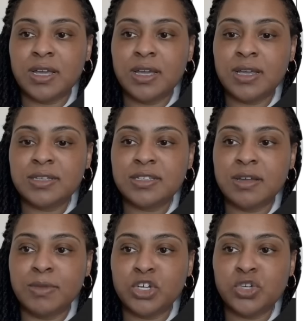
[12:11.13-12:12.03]

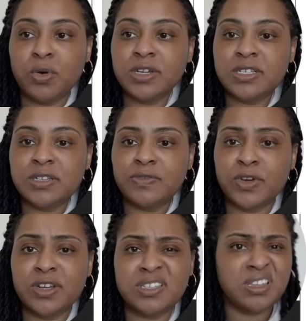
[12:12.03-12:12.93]
some assurances for
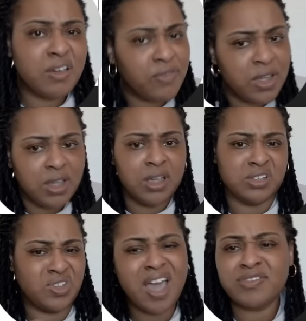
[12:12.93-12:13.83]
yourself,
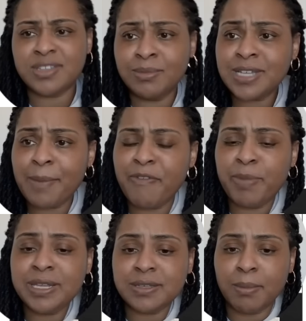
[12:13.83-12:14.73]
so you have some type of
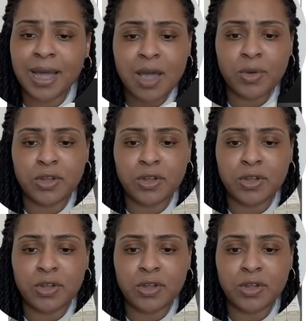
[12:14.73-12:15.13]
peace of mind when you're